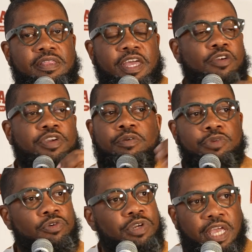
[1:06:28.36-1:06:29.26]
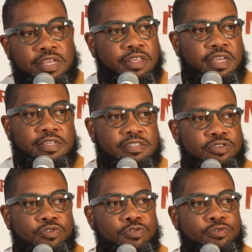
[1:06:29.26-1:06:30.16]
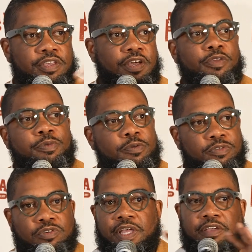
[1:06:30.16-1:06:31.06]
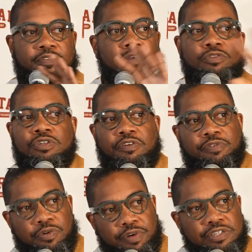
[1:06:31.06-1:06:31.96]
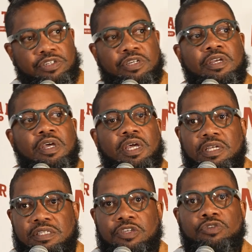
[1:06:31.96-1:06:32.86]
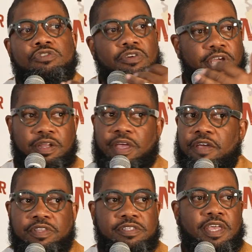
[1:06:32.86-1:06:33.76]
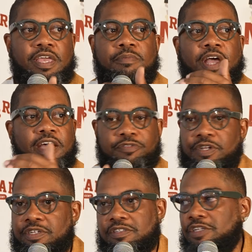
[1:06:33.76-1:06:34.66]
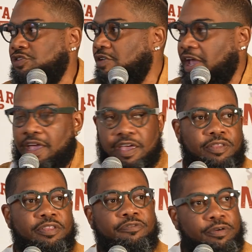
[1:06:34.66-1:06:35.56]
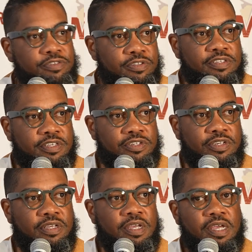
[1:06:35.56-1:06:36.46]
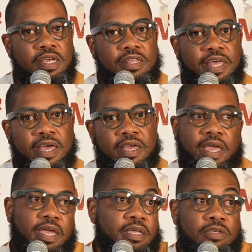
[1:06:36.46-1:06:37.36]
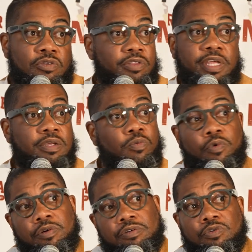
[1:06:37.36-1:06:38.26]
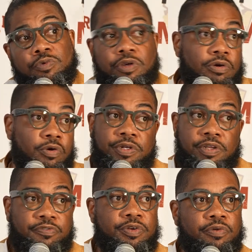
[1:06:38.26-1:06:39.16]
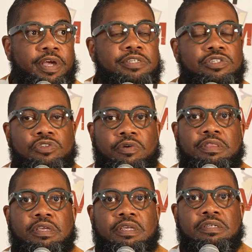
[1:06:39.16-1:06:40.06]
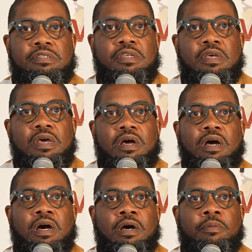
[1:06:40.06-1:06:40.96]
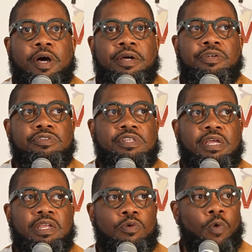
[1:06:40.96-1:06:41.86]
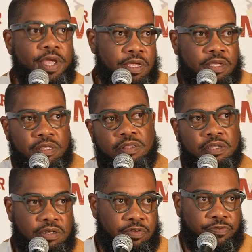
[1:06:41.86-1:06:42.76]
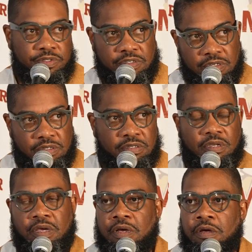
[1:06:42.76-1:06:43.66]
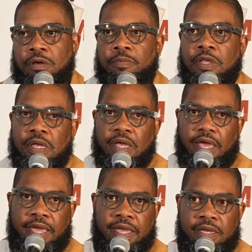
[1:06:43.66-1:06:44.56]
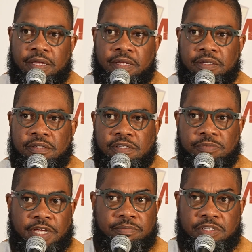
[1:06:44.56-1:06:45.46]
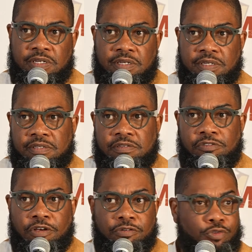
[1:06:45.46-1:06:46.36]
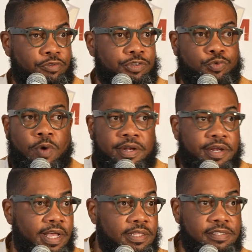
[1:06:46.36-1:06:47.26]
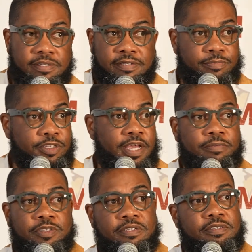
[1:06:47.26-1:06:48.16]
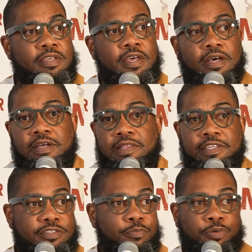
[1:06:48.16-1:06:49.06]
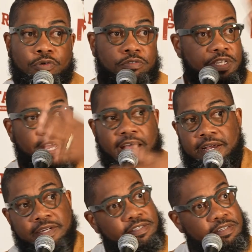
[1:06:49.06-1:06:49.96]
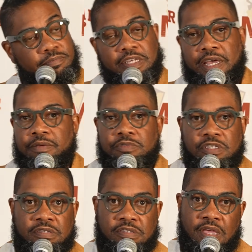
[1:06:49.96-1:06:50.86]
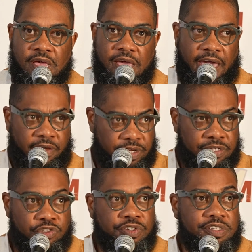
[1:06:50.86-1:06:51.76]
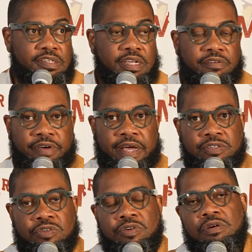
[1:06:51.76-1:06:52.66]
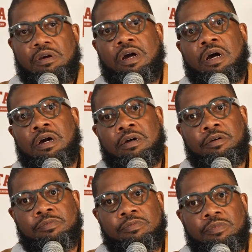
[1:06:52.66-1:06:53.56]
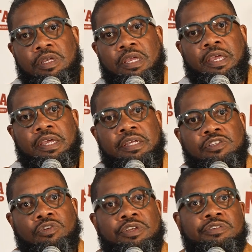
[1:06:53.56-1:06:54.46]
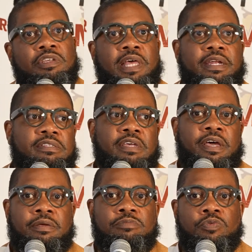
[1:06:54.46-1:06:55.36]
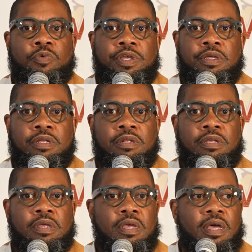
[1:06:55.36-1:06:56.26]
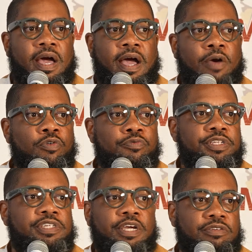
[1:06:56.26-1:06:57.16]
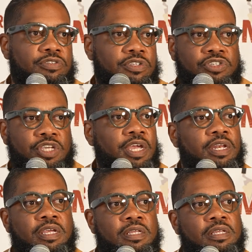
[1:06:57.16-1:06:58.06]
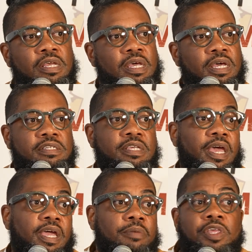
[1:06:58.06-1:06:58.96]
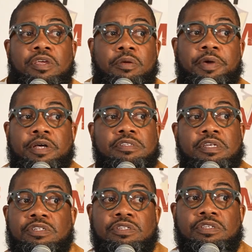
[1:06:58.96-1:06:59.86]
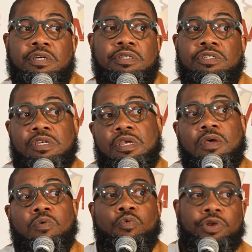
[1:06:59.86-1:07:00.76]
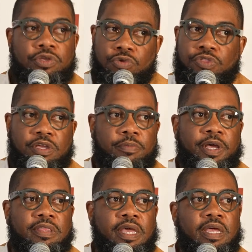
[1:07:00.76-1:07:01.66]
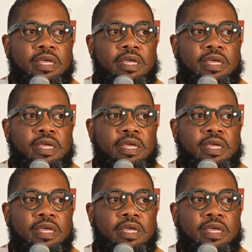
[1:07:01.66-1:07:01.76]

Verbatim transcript: They don't communicate that to the other people. So like if it goes a different direction, it's like you still gotta have the same confidence that you had the first decision that, hey, you know, that didn't work, so we're gonna go a different direction. So I think it's um, understanding, weighing the differences. Um, and sometimes it is, you know, doing a SWOT analysis. Sometimes it's a list of pros and cons. Sometimes it's having a trusted advisor. Um, and so there's a lot of times when I will reach out to Shannon and I say, hey, I'm thinking about such and such. What do you think about that?